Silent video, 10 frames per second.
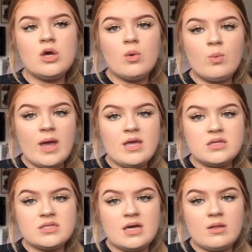wait
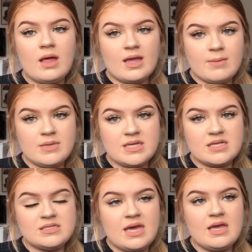until I get my test
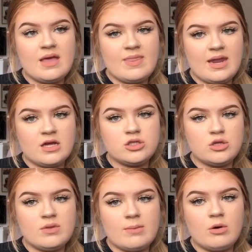date and then I can do
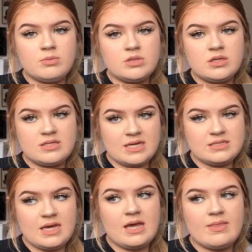them up to the test
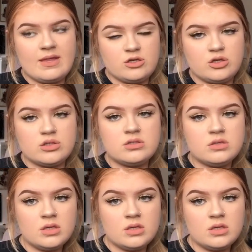date and then just